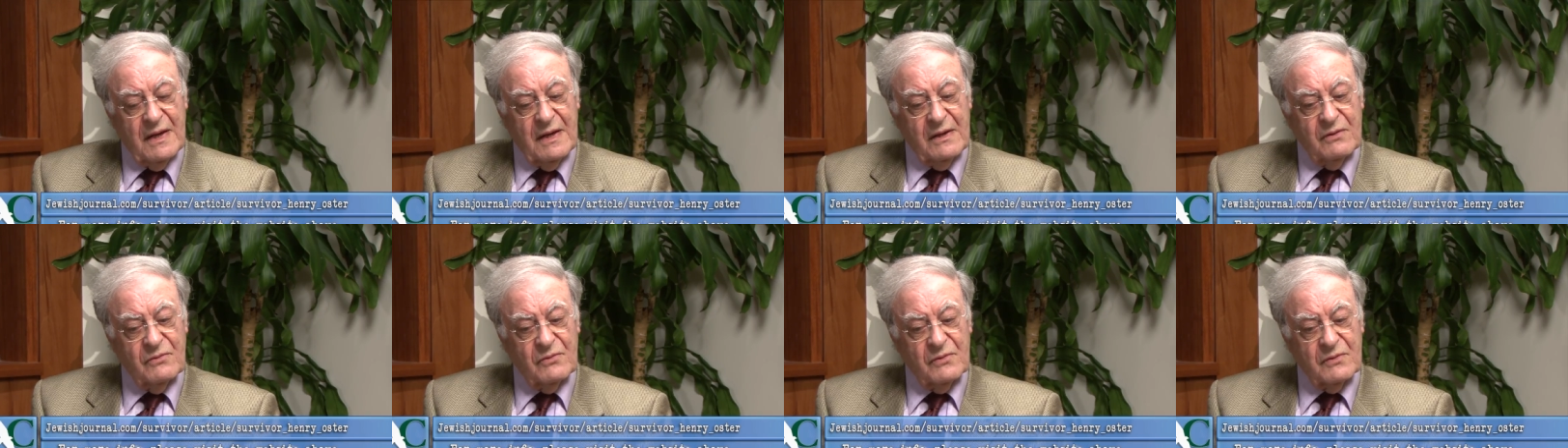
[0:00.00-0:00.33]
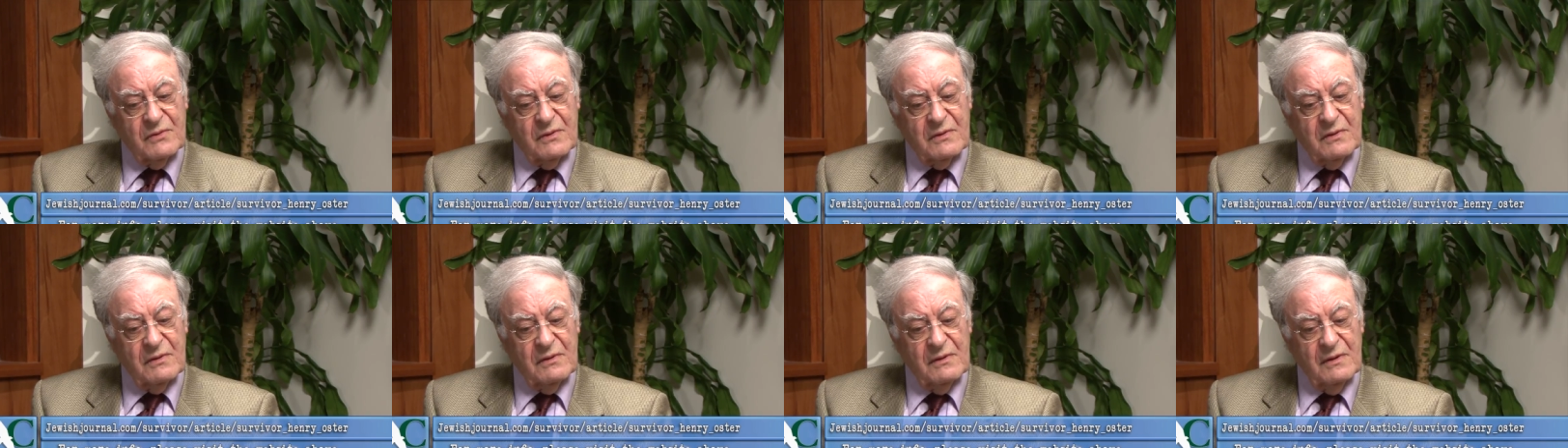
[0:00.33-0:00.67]
I
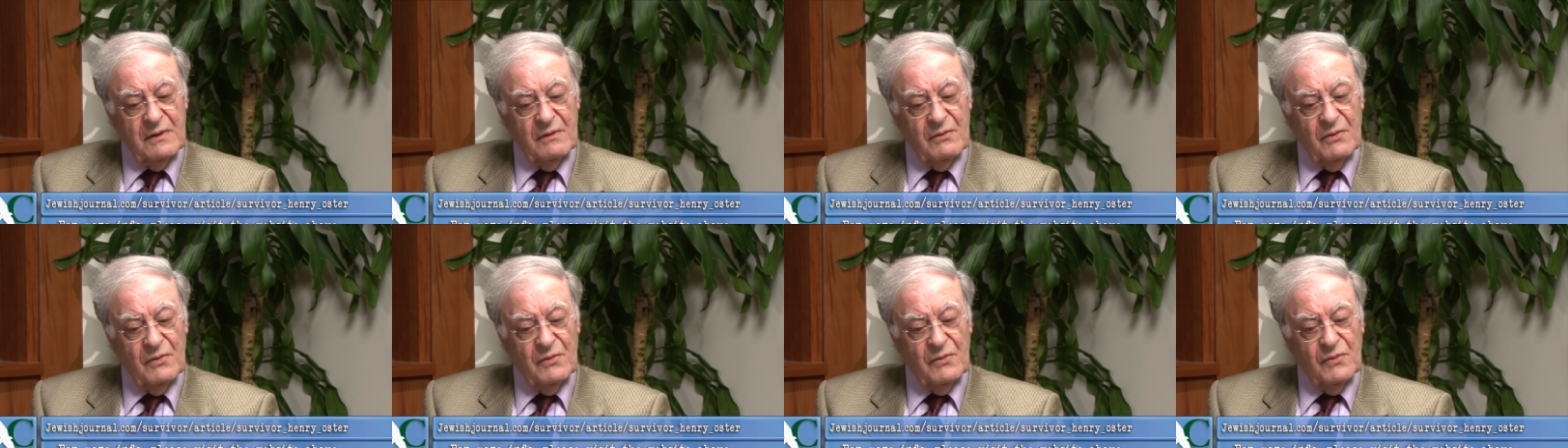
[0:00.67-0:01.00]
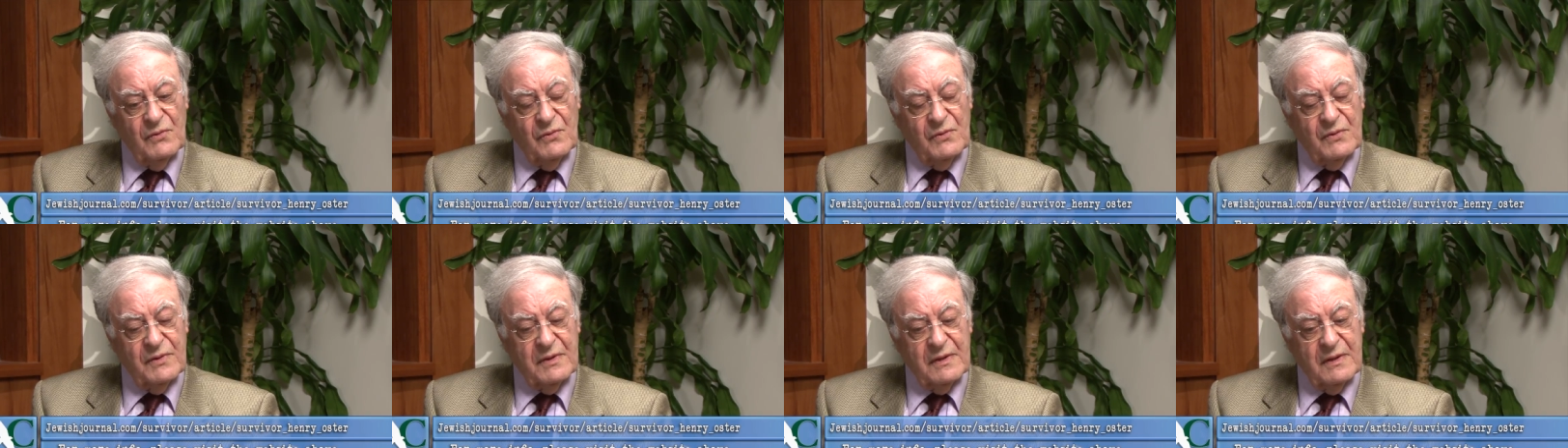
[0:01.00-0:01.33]
don't
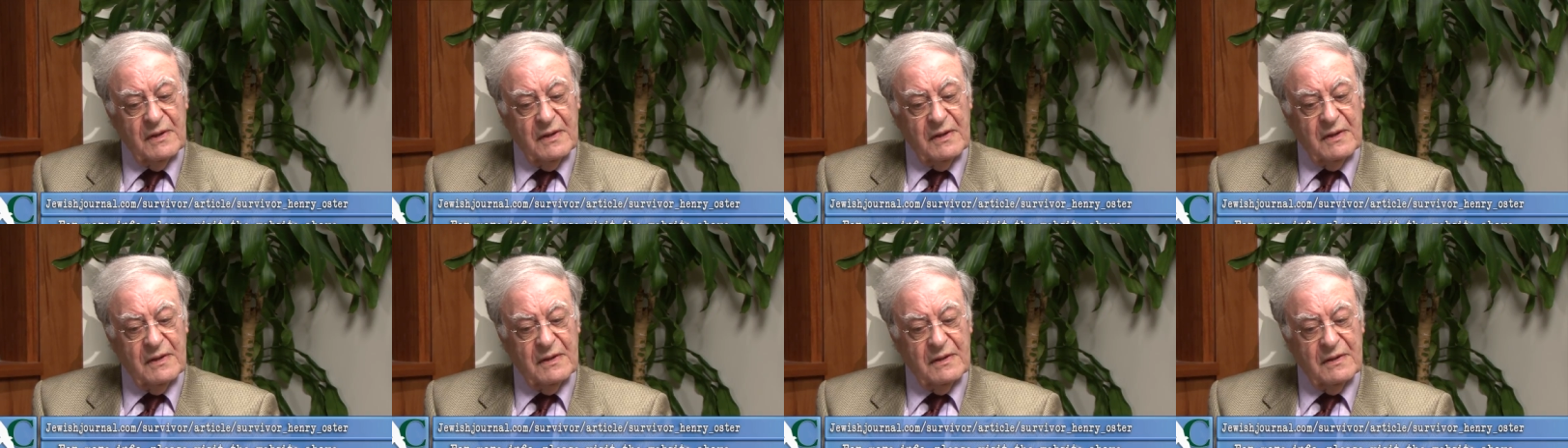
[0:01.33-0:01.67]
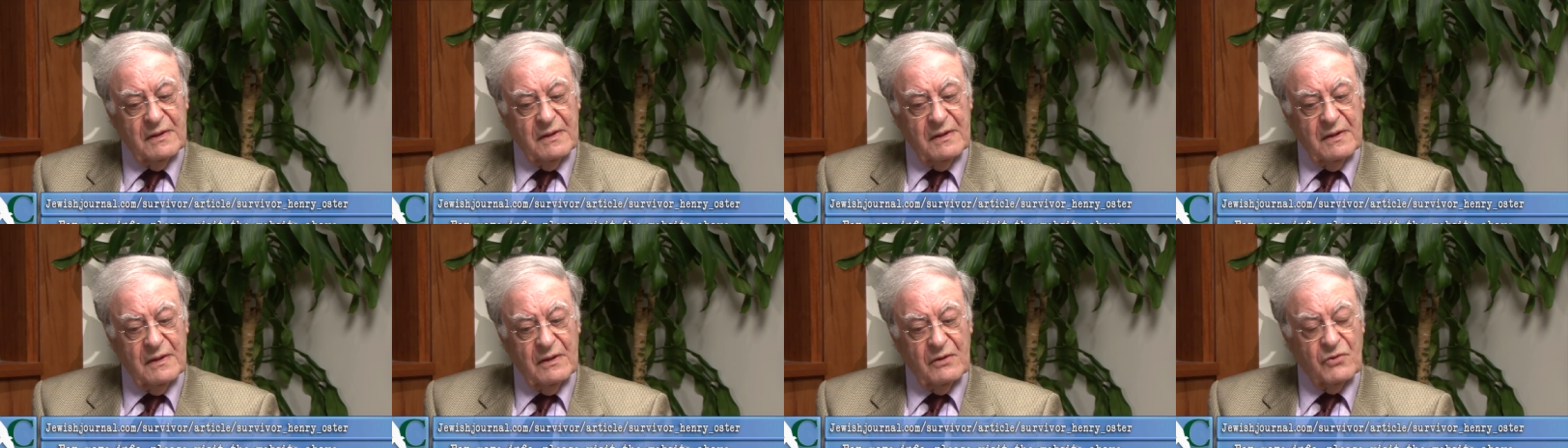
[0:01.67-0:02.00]
hold
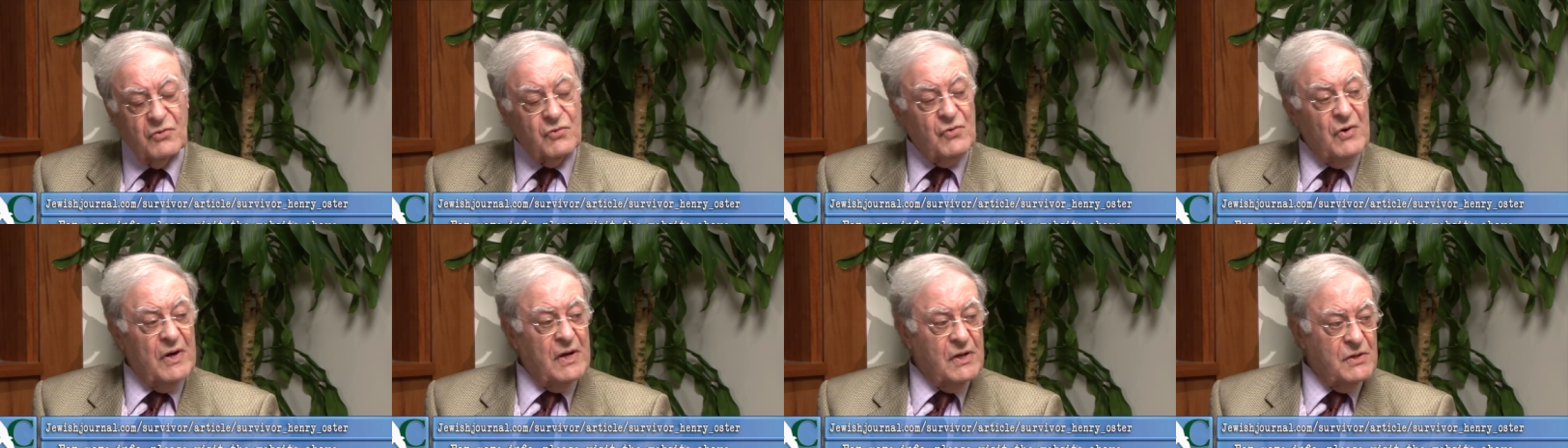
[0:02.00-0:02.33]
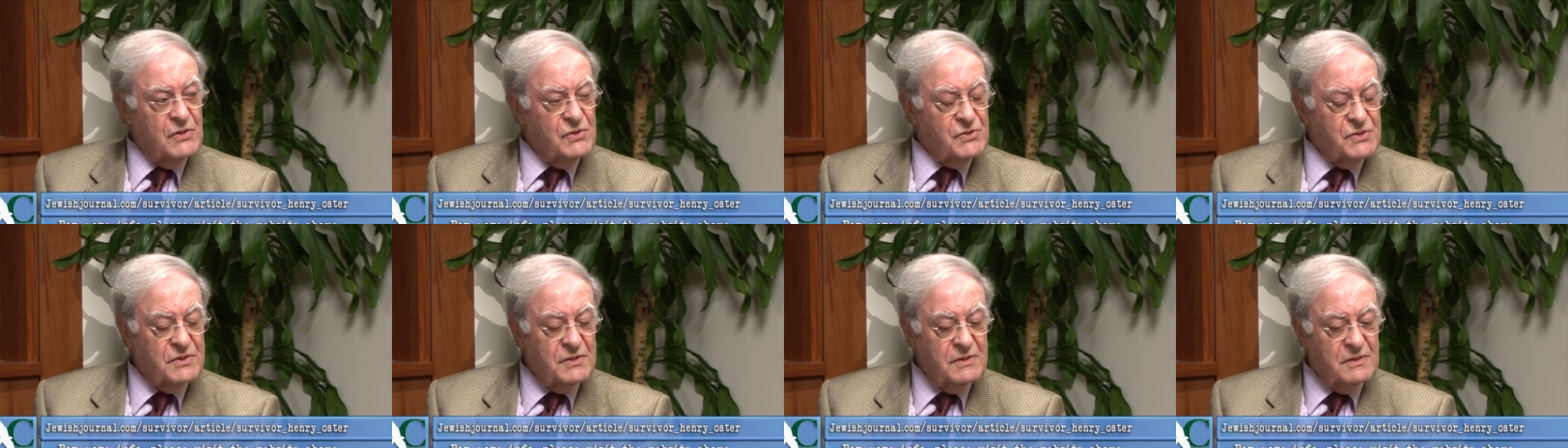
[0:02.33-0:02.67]
uh, a
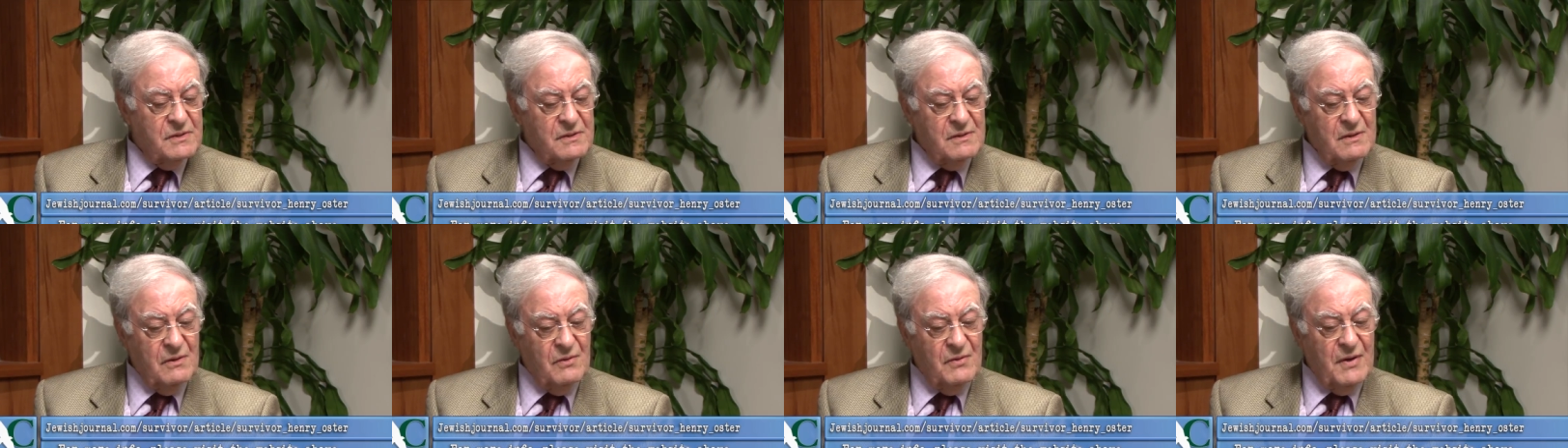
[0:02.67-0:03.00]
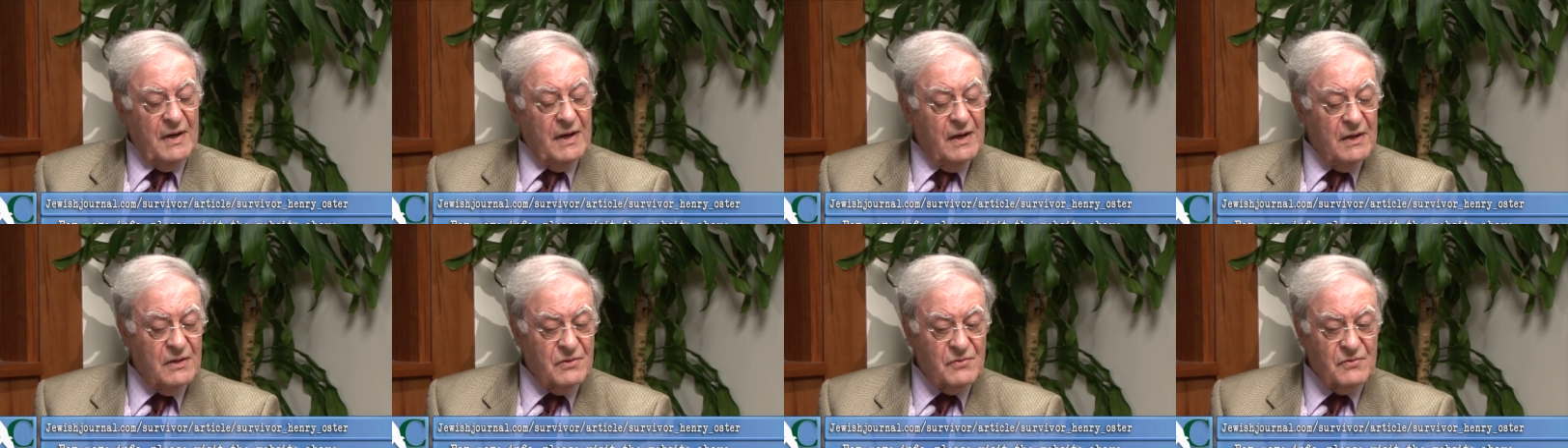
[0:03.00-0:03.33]
grudge or
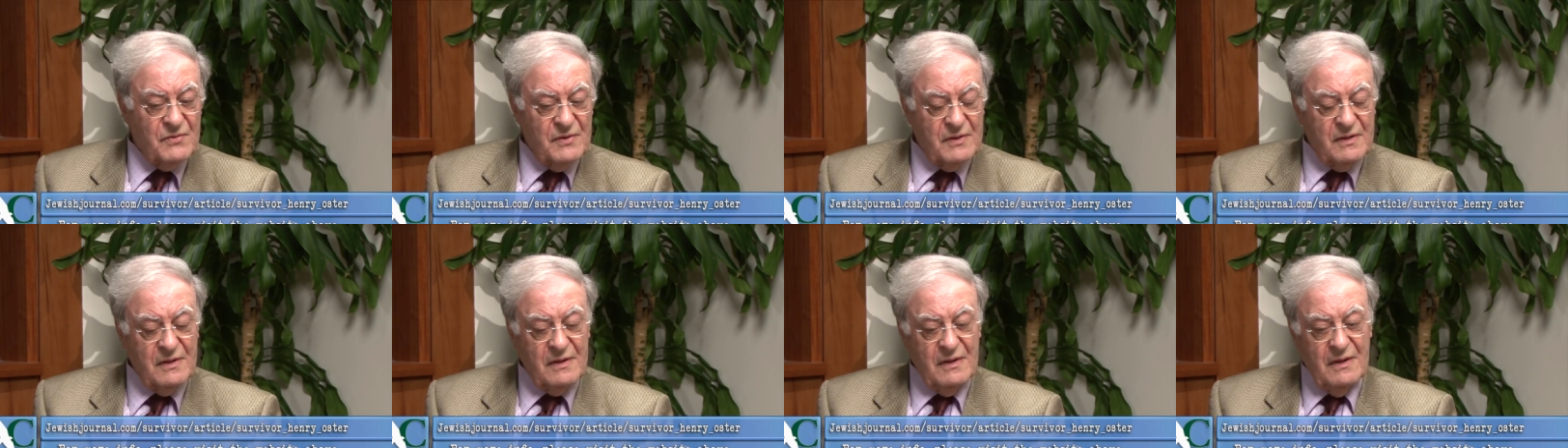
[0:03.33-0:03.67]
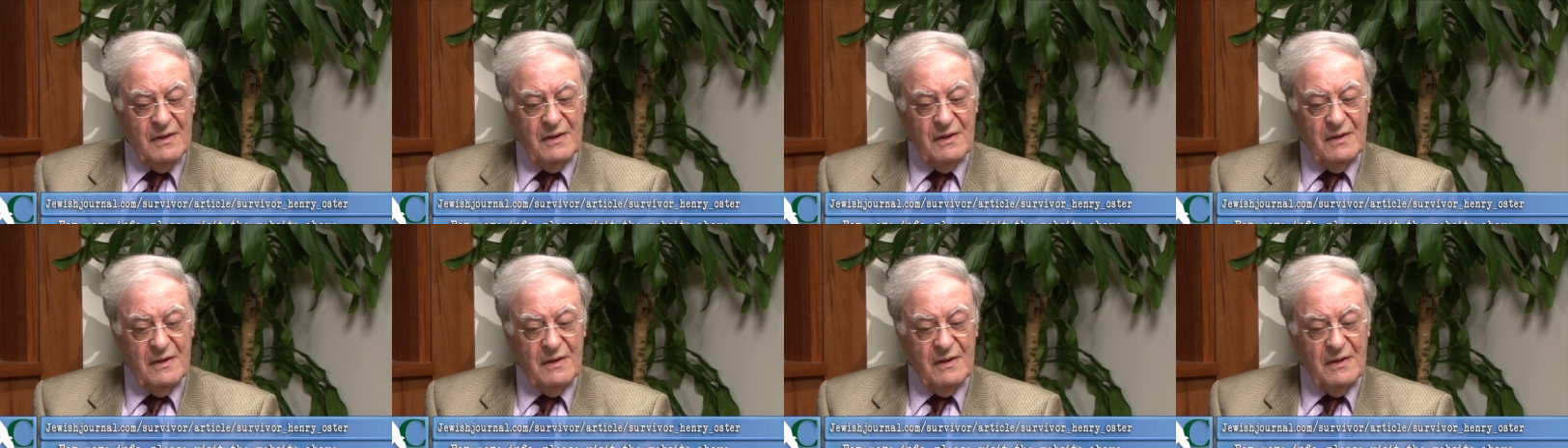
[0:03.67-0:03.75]
hatred,